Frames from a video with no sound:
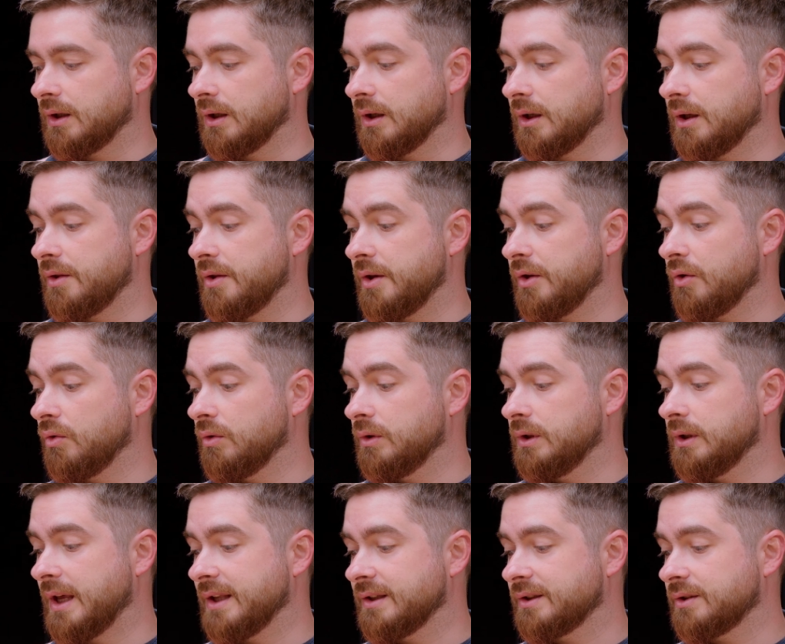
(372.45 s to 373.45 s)
they
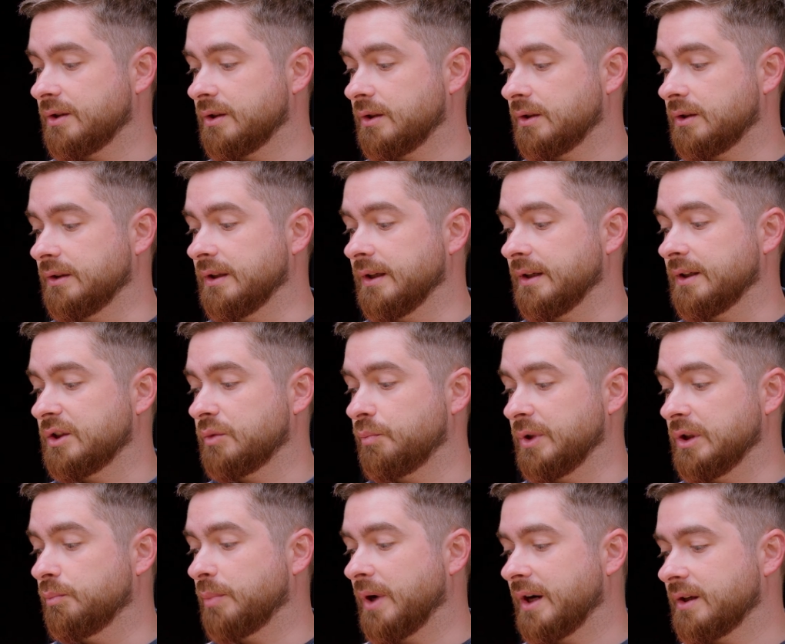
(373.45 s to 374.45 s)
only answered the
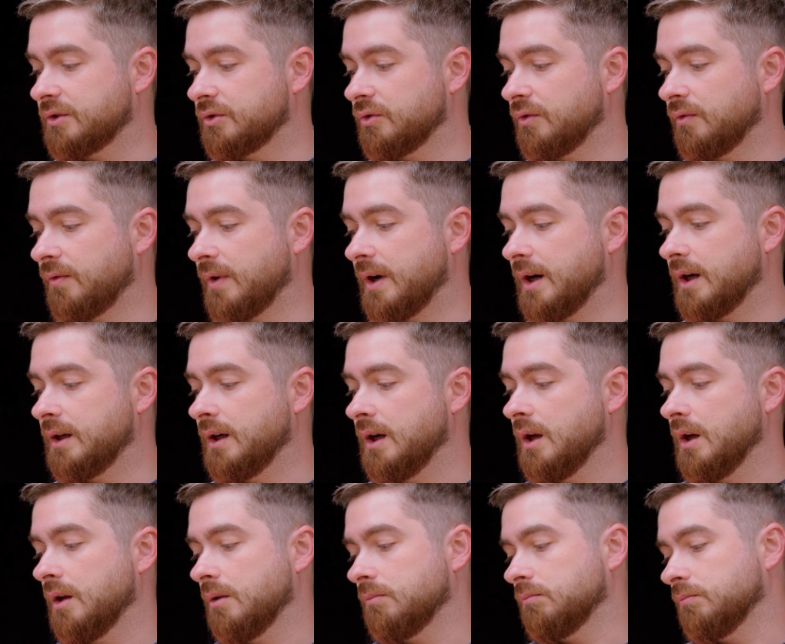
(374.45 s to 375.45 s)
speed part so far.
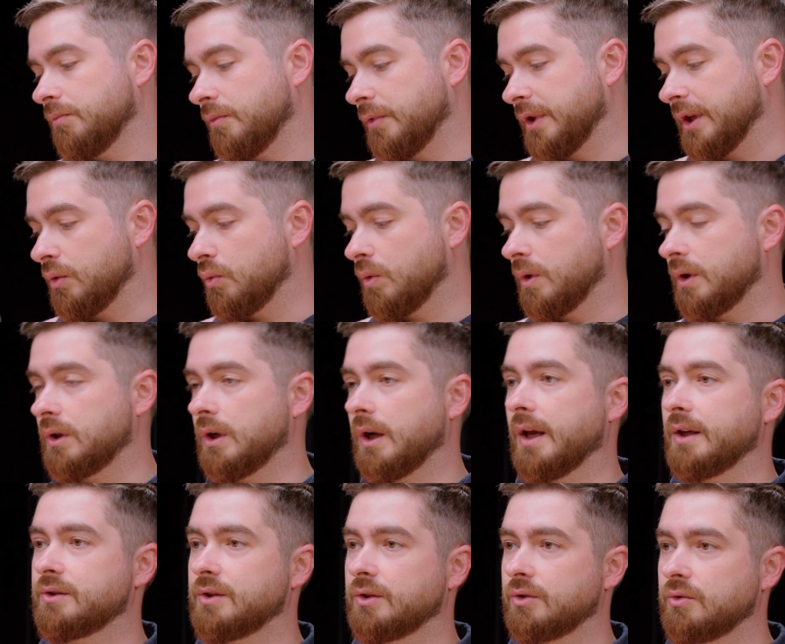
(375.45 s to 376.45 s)
They were
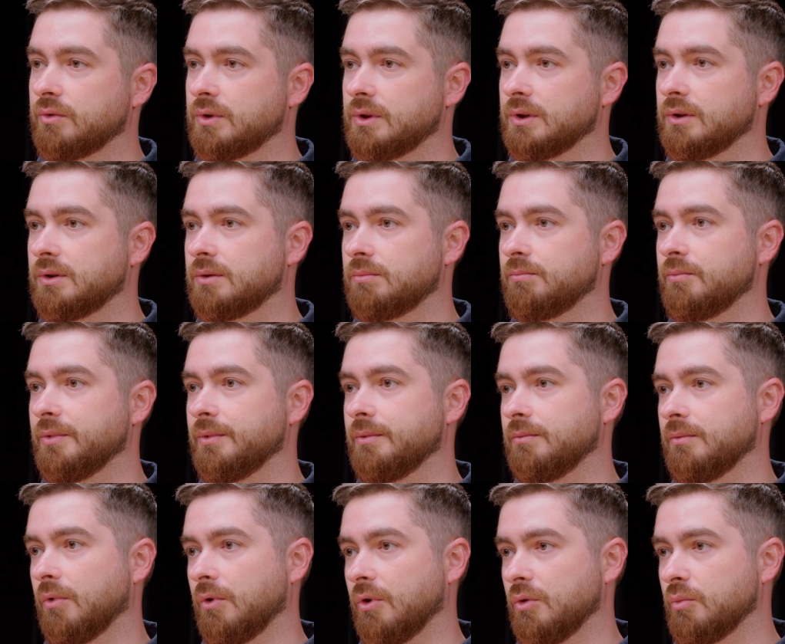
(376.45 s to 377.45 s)
executed
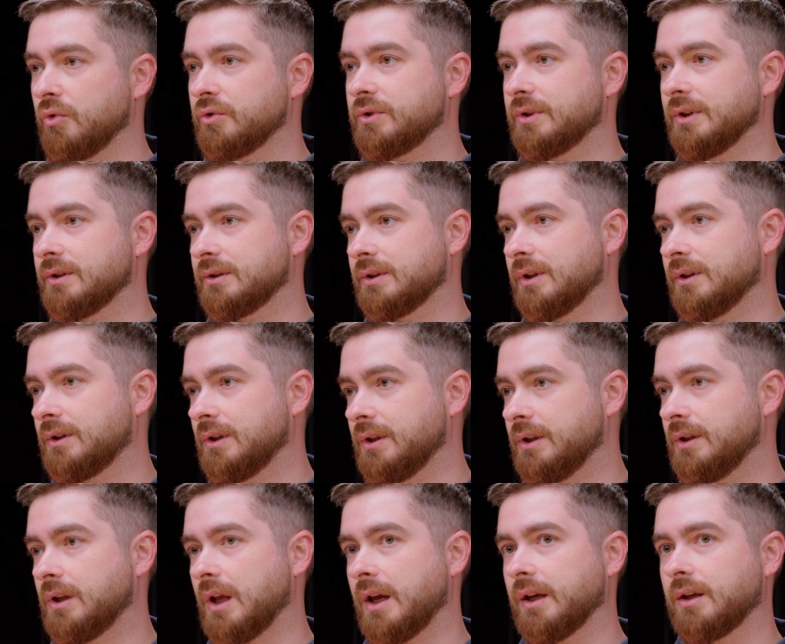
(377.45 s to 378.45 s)
almost
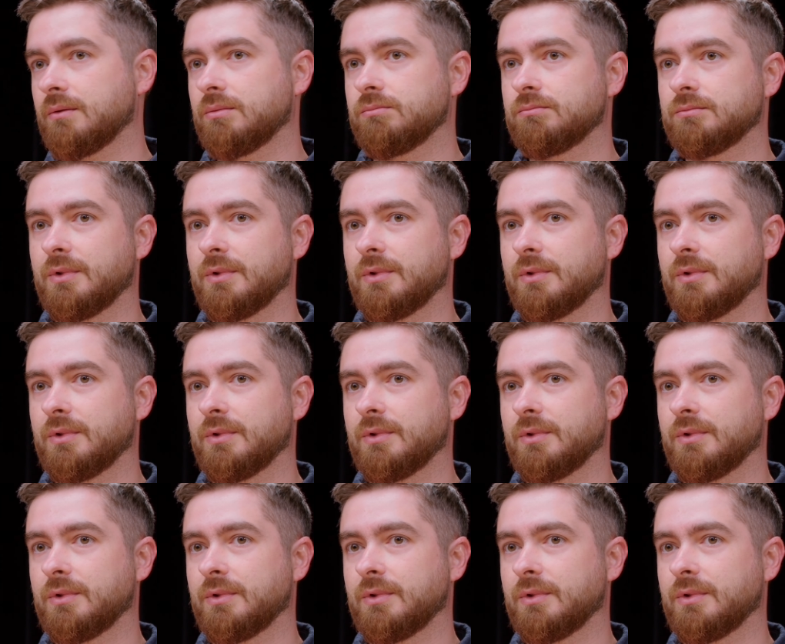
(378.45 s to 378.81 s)
instantly, like